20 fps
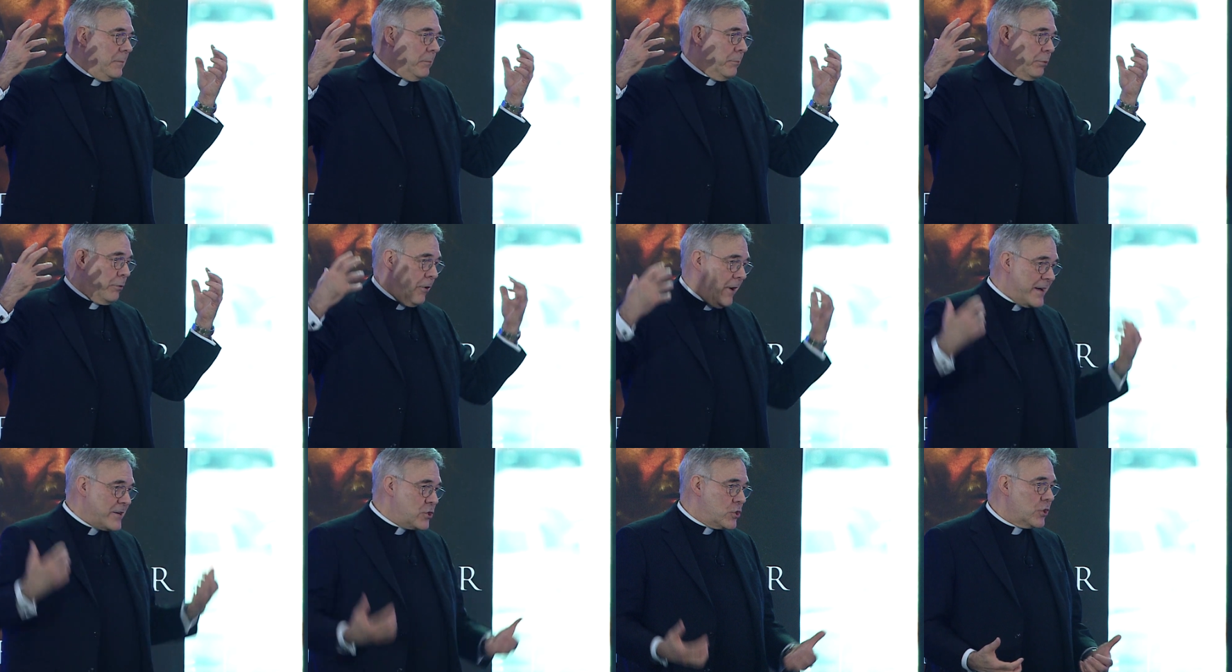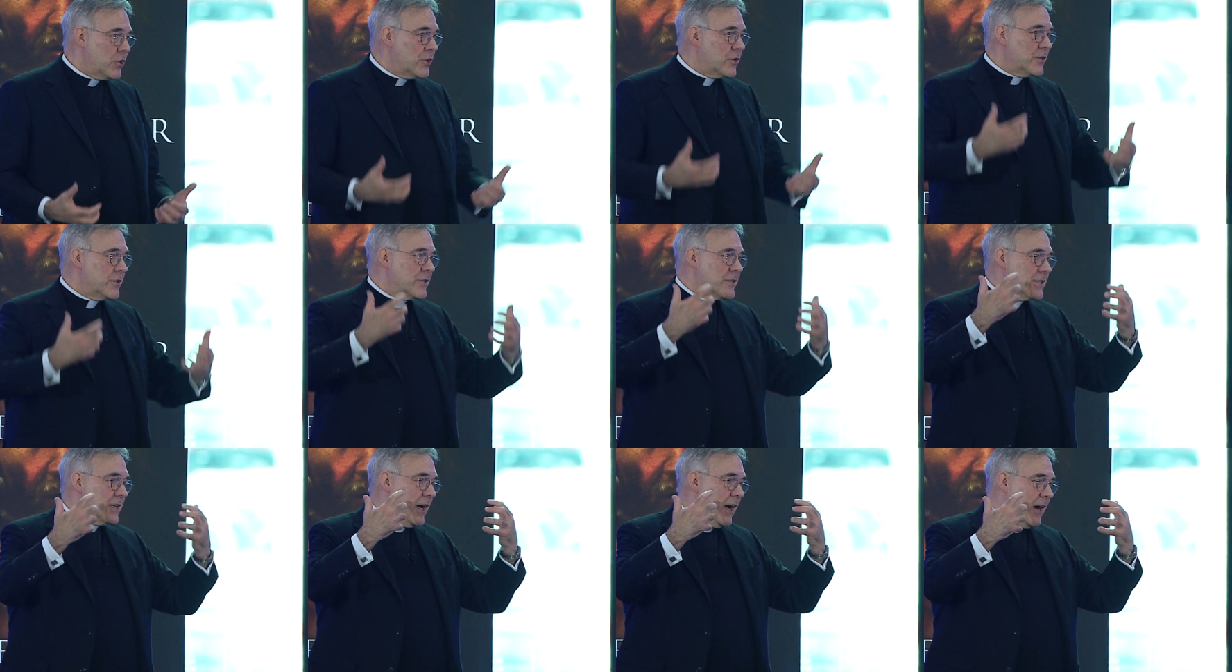
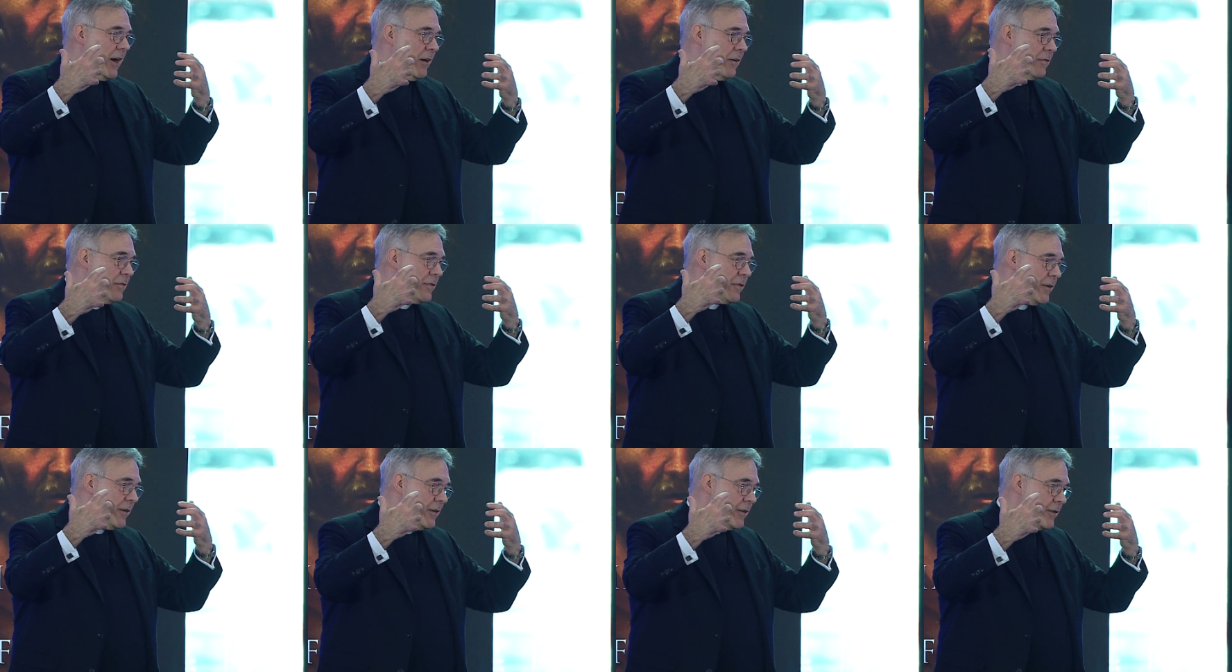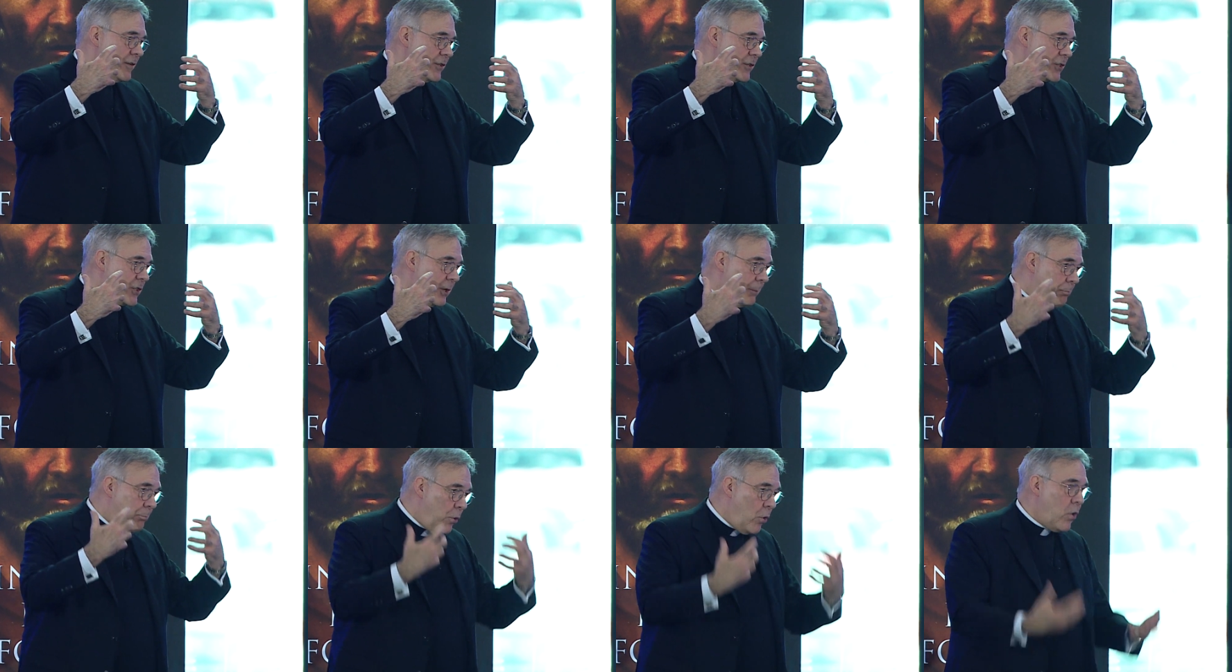pressures of
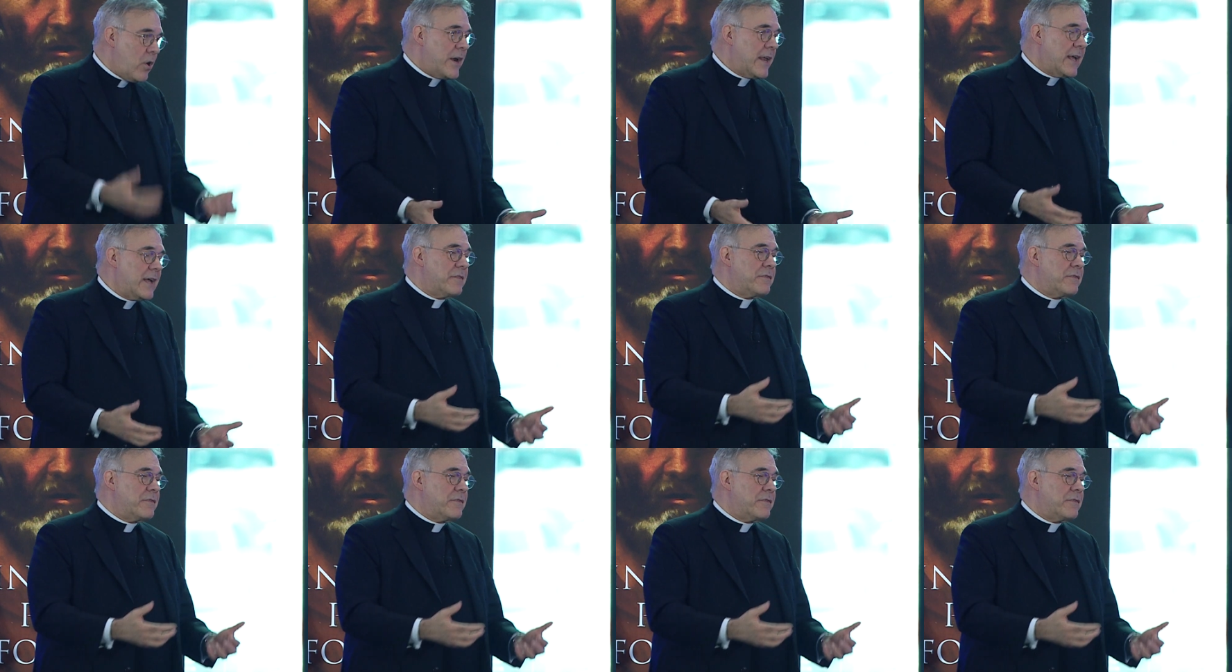supporting a